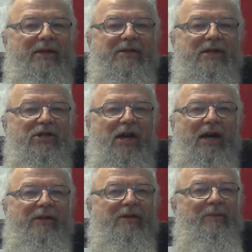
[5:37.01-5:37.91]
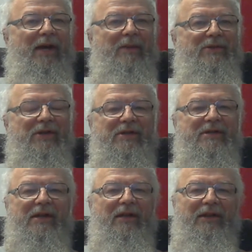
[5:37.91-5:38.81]
The CGI, sometimes you just
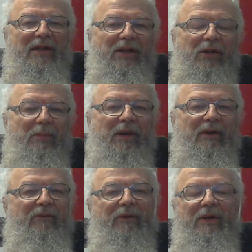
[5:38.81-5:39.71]
see a little bit of